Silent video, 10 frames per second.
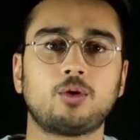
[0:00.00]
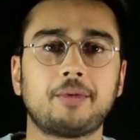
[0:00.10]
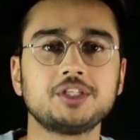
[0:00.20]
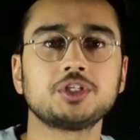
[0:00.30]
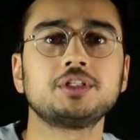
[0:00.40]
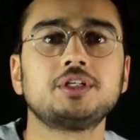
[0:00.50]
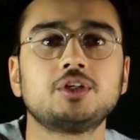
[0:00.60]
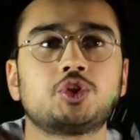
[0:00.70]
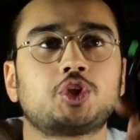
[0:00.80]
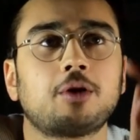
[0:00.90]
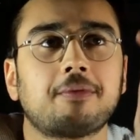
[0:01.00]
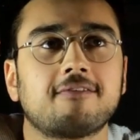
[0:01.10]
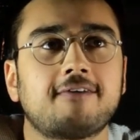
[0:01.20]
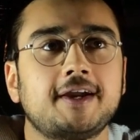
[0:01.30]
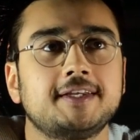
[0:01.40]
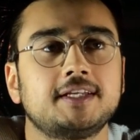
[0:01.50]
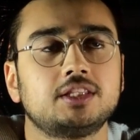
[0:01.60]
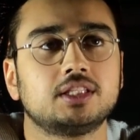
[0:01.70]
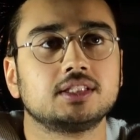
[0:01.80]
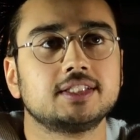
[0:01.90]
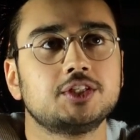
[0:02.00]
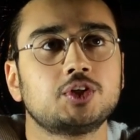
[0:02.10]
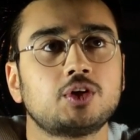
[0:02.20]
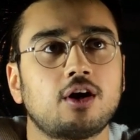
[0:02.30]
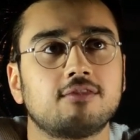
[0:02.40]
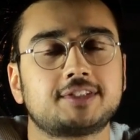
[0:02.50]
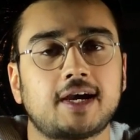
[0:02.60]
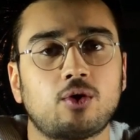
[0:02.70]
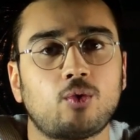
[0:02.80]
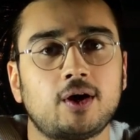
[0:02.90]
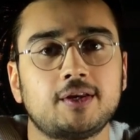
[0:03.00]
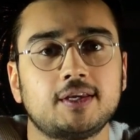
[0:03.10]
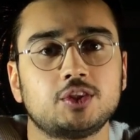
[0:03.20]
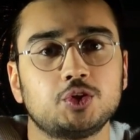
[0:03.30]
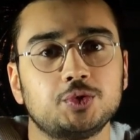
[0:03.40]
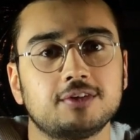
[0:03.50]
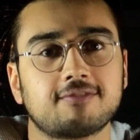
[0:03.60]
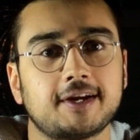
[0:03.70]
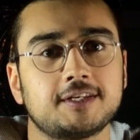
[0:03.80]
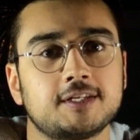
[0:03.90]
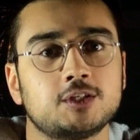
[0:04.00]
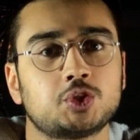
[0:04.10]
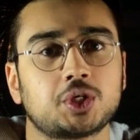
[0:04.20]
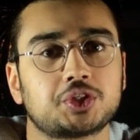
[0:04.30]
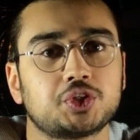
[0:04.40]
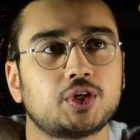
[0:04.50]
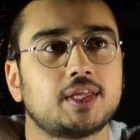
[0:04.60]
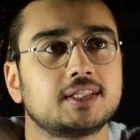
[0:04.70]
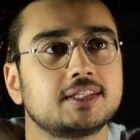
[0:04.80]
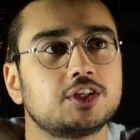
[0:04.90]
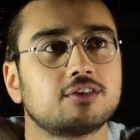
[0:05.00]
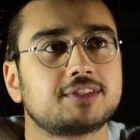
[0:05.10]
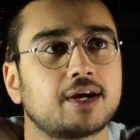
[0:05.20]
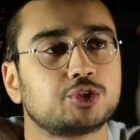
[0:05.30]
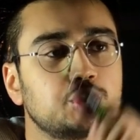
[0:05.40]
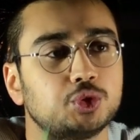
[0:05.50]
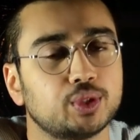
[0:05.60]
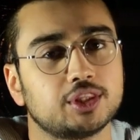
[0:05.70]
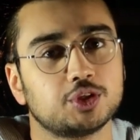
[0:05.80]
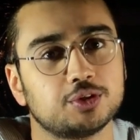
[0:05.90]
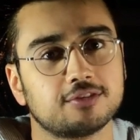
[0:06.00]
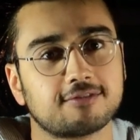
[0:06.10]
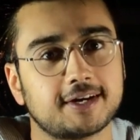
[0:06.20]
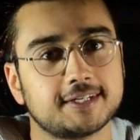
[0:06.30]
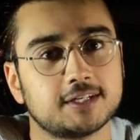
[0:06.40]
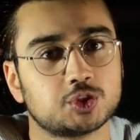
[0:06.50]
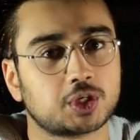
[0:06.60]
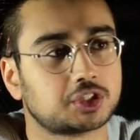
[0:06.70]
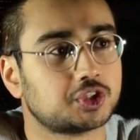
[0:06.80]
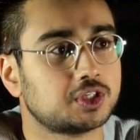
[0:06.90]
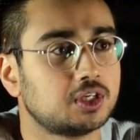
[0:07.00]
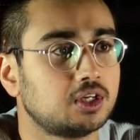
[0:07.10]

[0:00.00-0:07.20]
basically going to start by finding the leader of tau1 in the union-find data structure and the leader of tau2 in the union-find data structure.